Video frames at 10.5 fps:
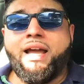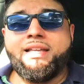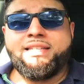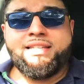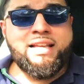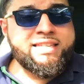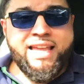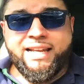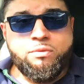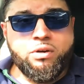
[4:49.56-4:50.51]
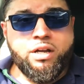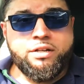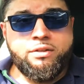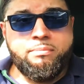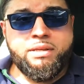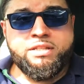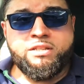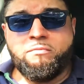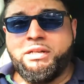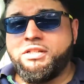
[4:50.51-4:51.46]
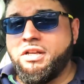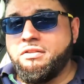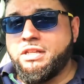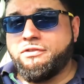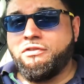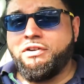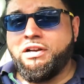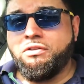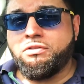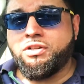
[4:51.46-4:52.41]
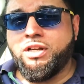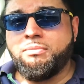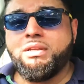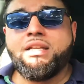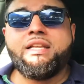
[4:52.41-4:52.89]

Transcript: And this is exactly what I do in business. I've been doing this for a very long time.